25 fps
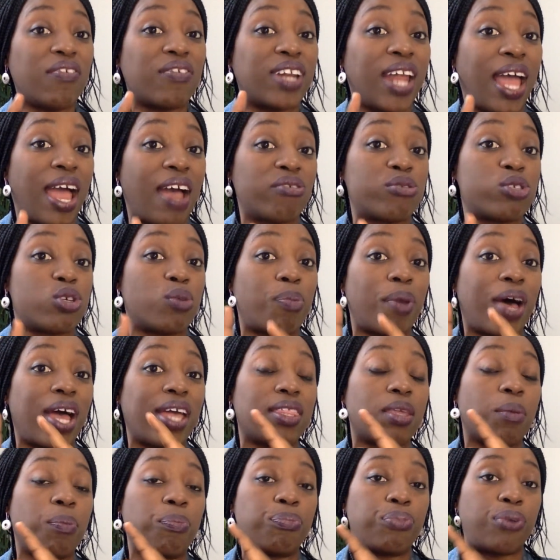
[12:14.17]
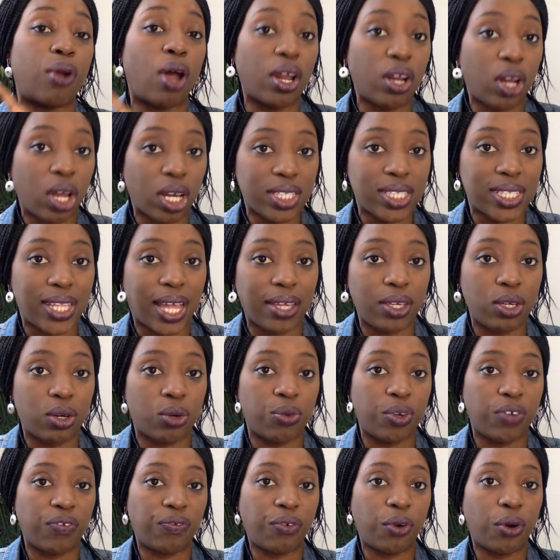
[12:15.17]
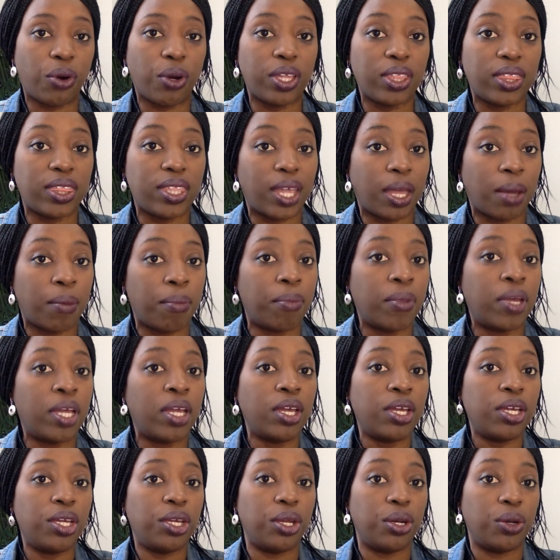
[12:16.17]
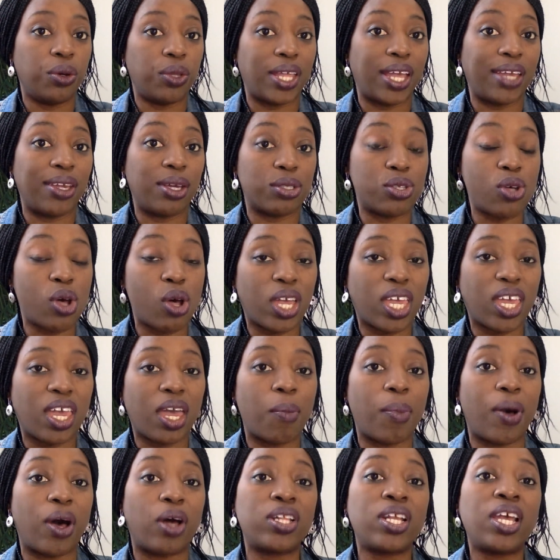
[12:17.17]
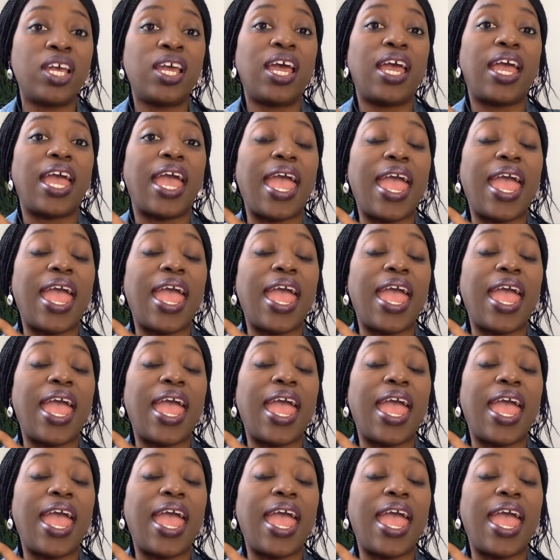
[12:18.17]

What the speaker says: even have to buy the products that you're referring them, that you're talking about.